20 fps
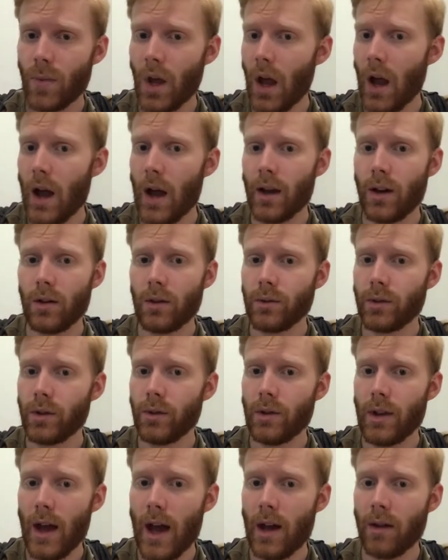I don't
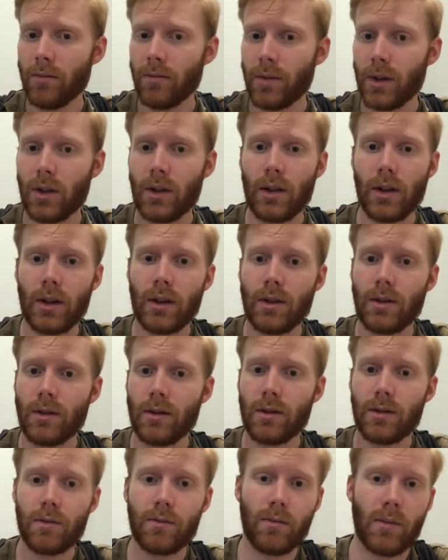do that
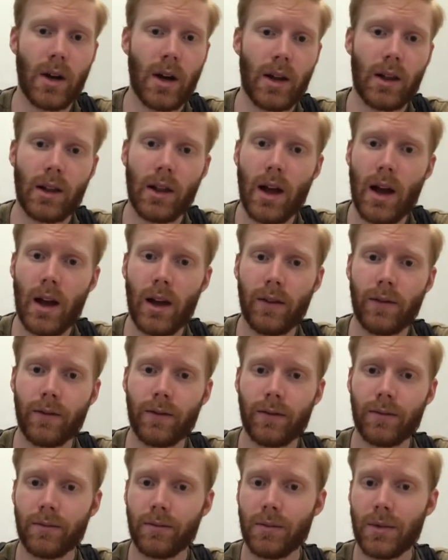because my
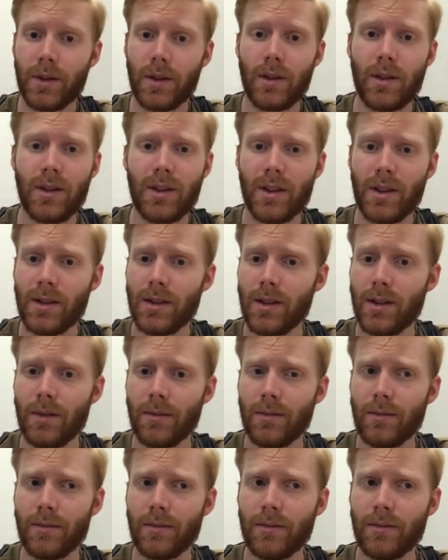life doesn't,